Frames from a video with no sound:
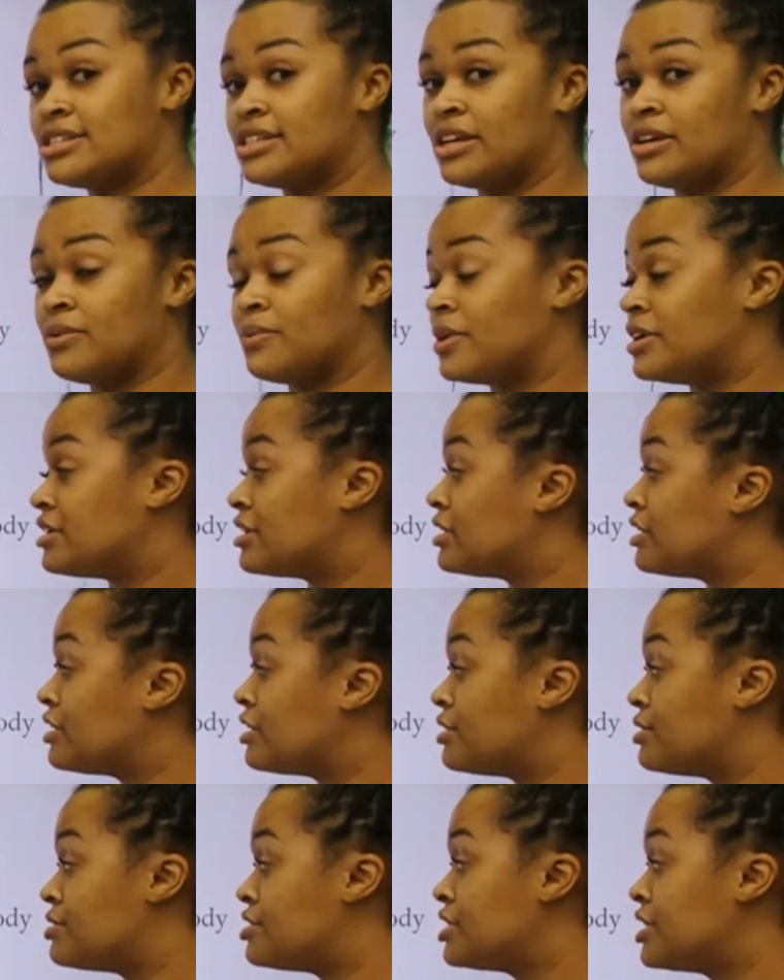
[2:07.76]
and 1
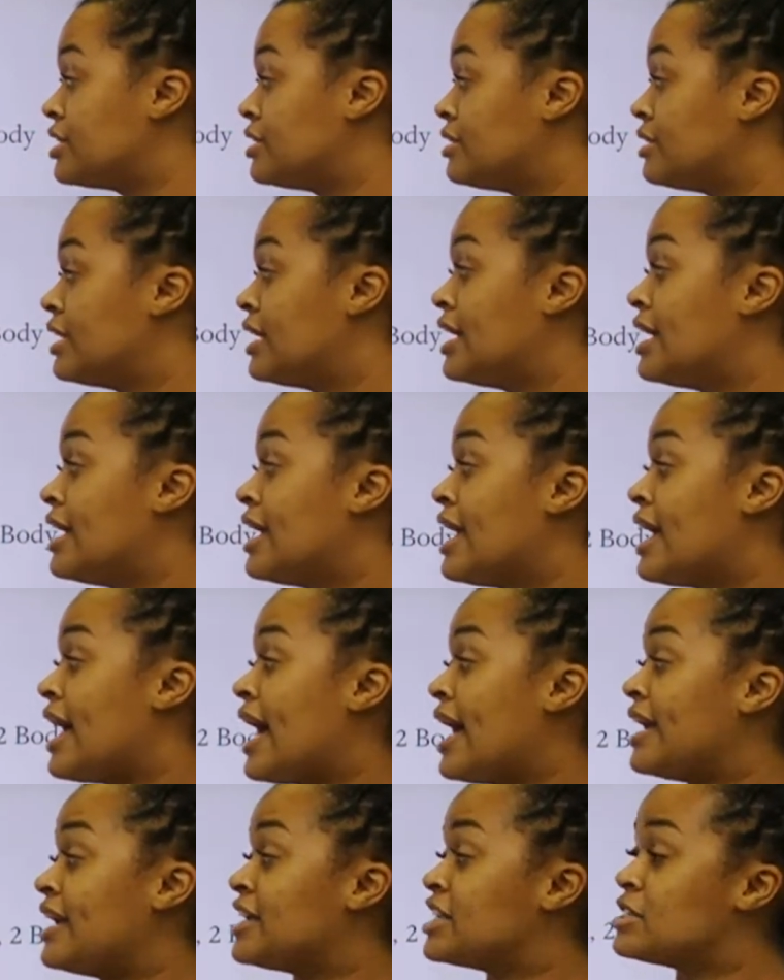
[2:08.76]
conclusion.
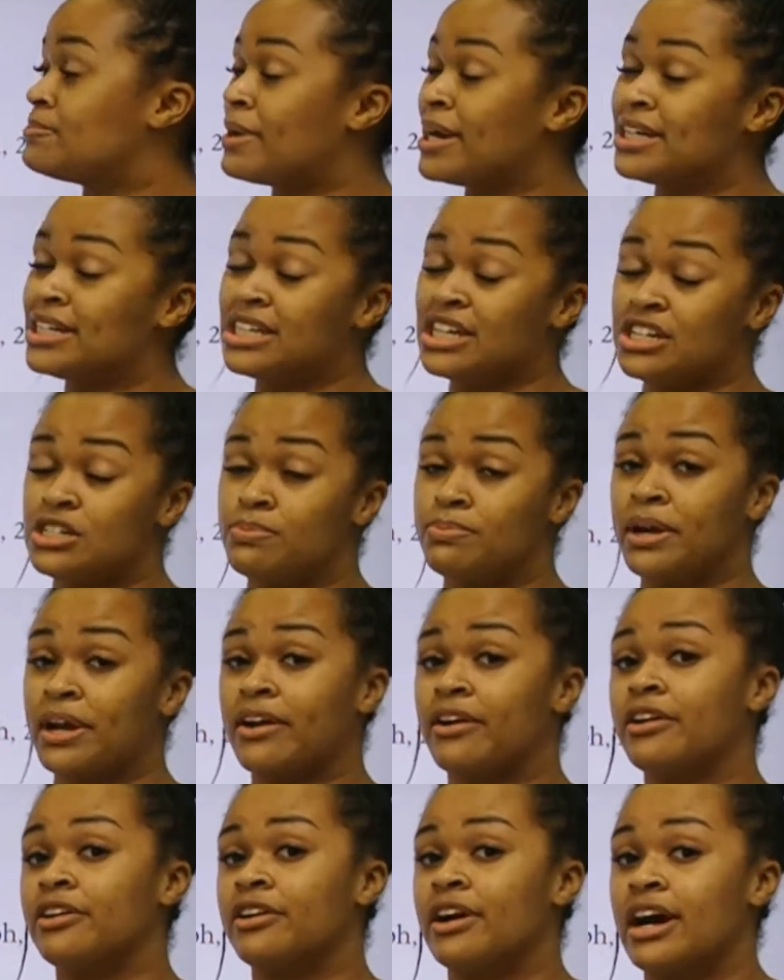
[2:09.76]
I expect each
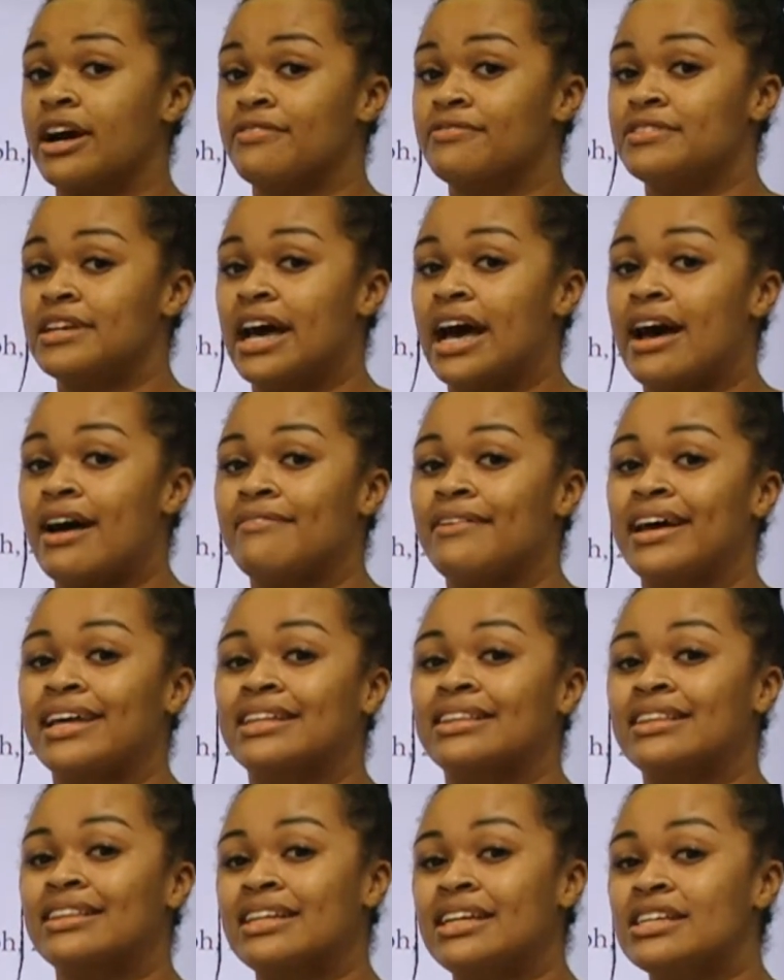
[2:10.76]
paragraph to have at
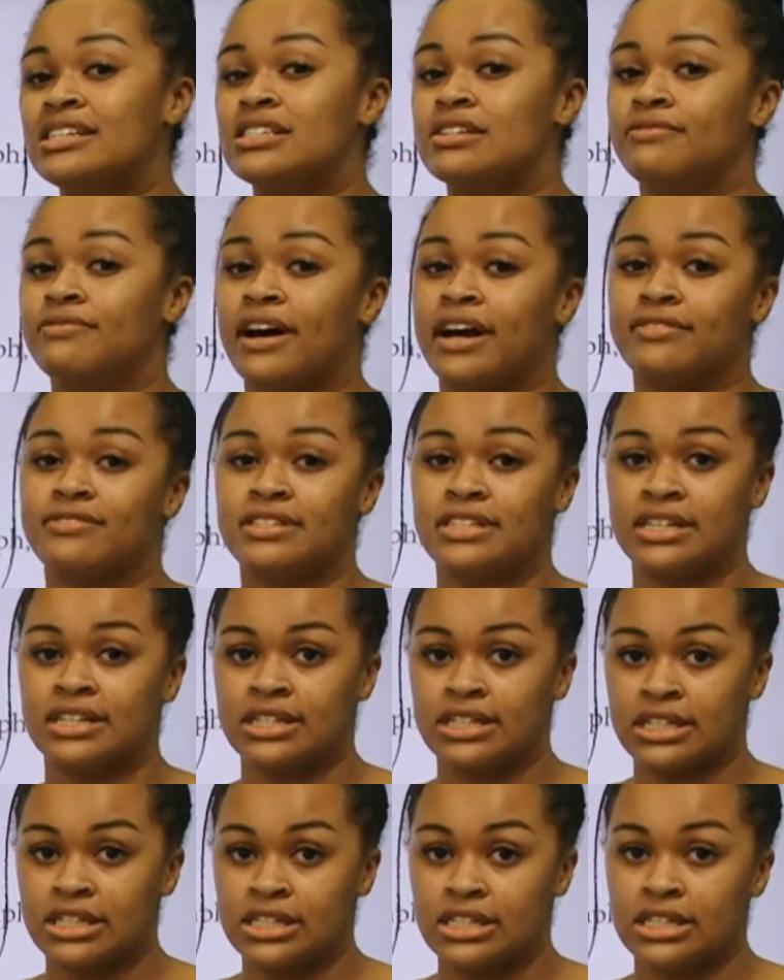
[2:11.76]
least 5
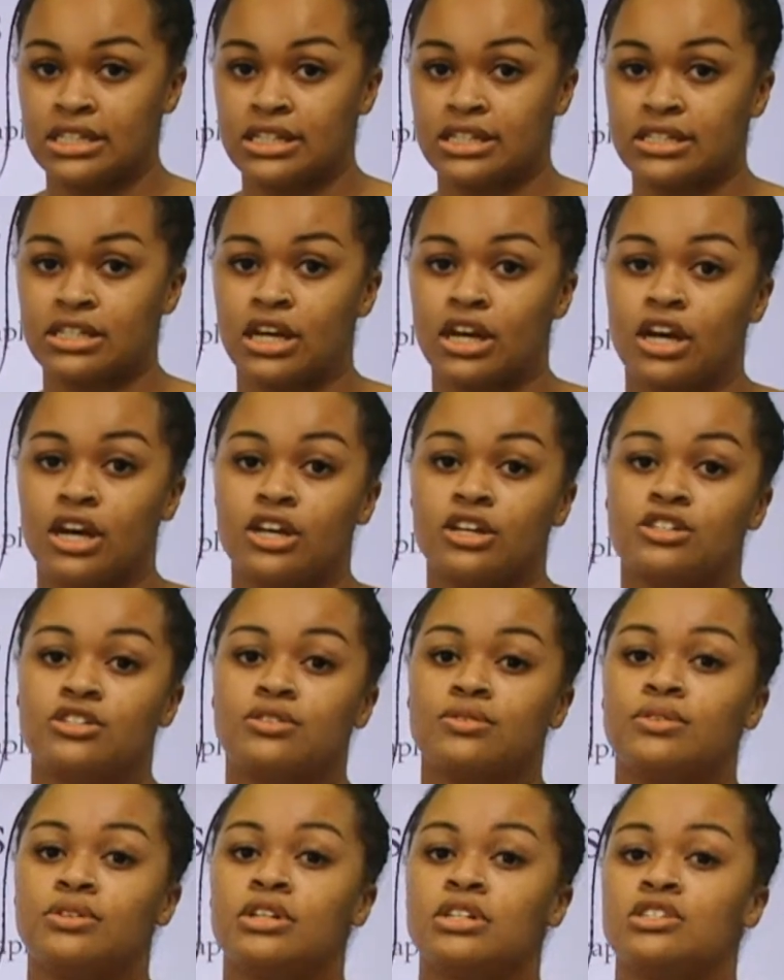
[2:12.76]
sentences.
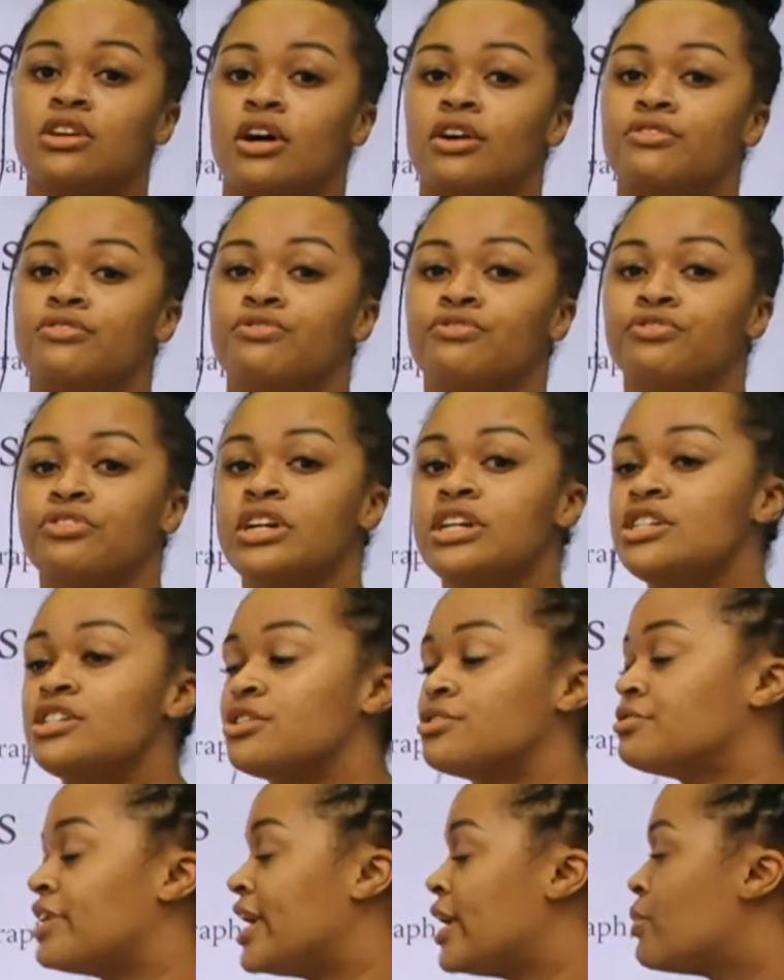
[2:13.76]
Students are free to
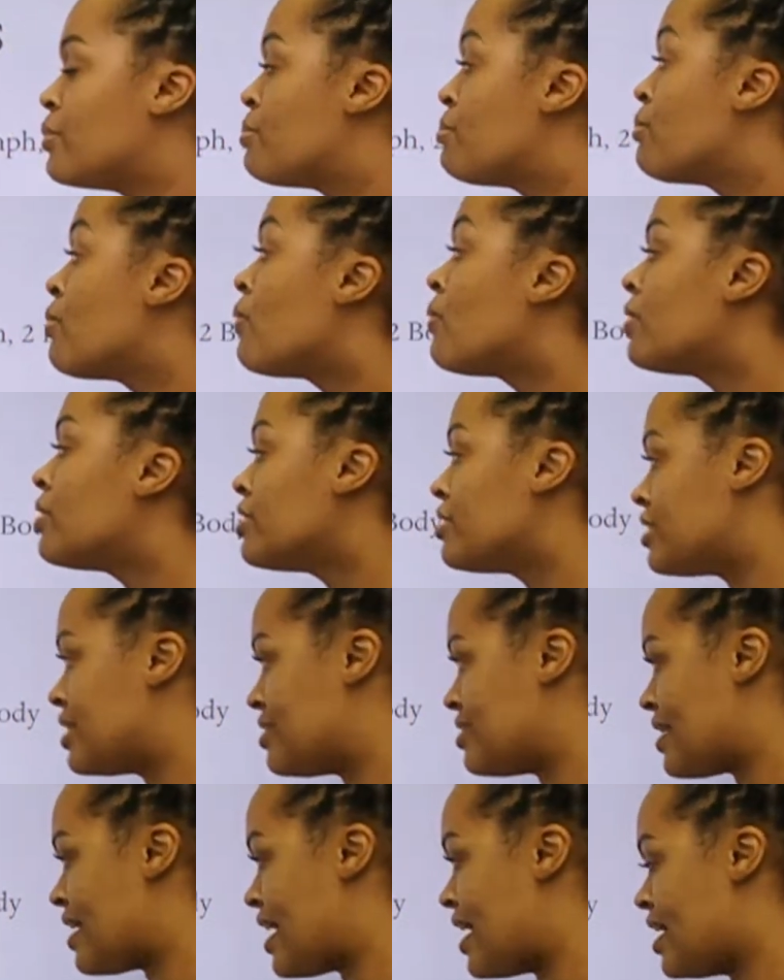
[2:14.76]
write more than
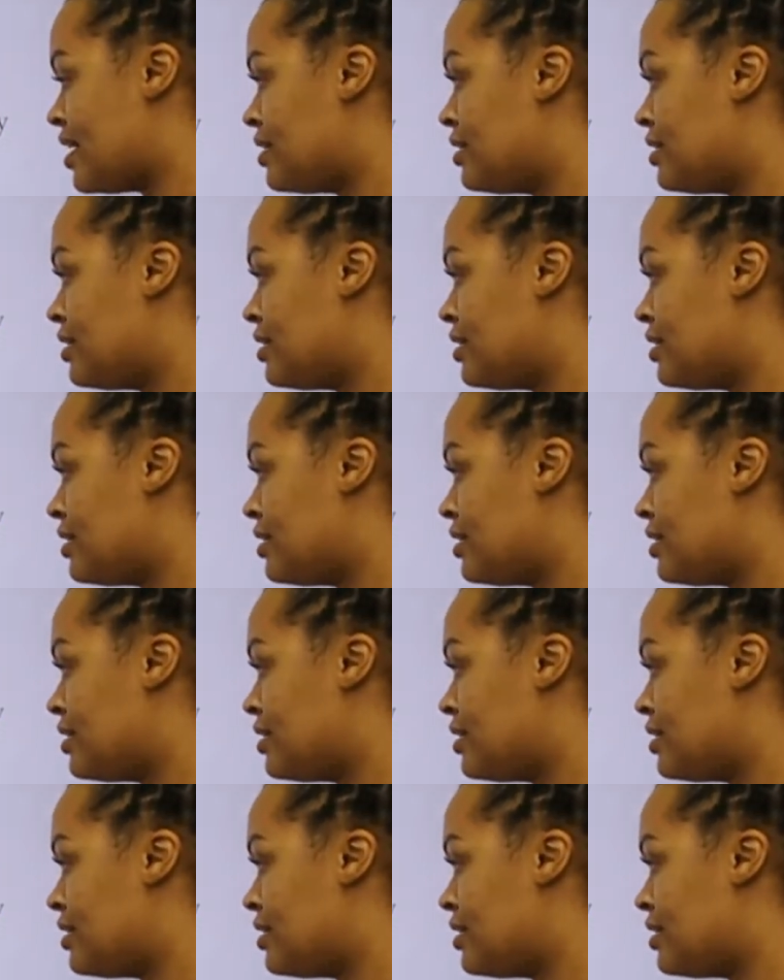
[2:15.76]
that.